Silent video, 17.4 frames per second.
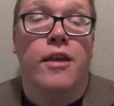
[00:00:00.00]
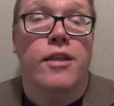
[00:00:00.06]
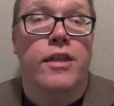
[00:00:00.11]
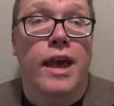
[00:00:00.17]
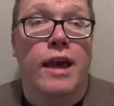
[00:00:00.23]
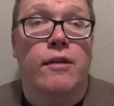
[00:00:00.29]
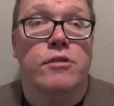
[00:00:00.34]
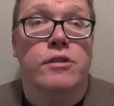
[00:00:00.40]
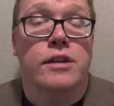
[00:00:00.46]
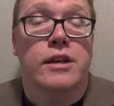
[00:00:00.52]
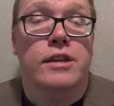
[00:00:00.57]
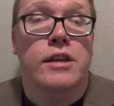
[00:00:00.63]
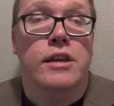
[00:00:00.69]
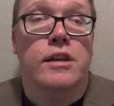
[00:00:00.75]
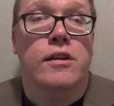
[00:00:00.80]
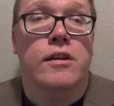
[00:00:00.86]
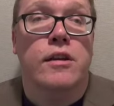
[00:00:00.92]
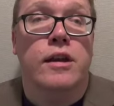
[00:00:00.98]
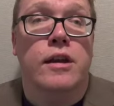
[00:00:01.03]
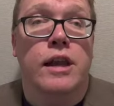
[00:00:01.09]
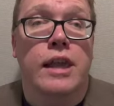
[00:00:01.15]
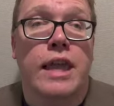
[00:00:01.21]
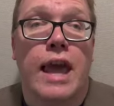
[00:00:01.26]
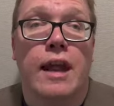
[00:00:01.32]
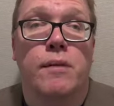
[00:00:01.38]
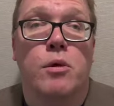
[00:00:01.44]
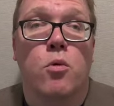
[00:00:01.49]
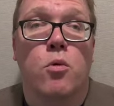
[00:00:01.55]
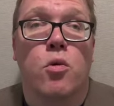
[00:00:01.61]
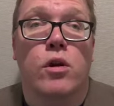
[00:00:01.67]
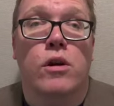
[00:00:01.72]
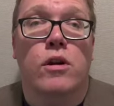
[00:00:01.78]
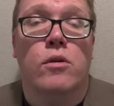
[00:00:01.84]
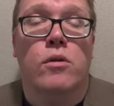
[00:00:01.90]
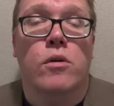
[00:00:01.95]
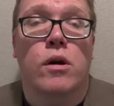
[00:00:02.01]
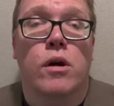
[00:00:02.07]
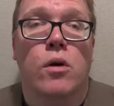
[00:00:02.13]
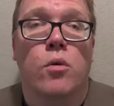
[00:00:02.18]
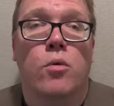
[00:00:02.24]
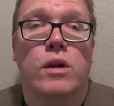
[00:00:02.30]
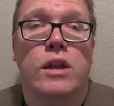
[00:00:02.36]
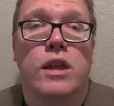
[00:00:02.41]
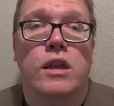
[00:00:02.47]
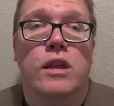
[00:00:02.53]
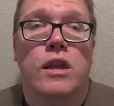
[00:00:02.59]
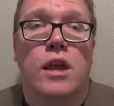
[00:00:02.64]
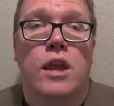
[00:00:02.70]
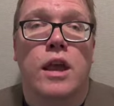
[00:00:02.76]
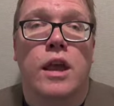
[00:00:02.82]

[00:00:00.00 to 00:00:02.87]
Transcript: That was, I think, an Academy Award winning